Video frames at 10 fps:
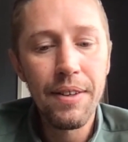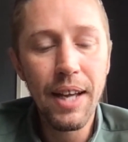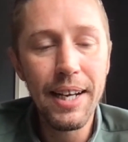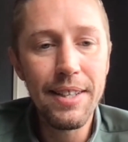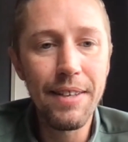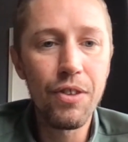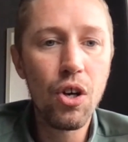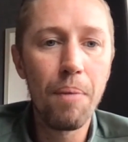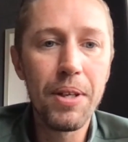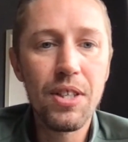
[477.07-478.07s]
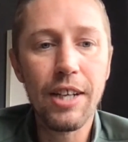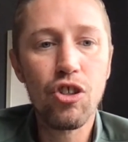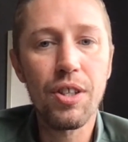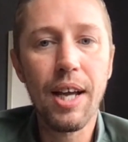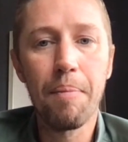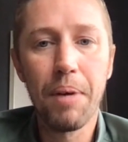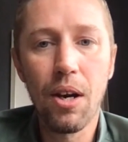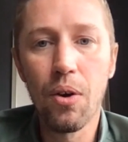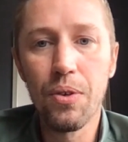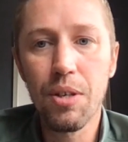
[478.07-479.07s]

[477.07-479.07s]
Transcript: That is in the comment section down below.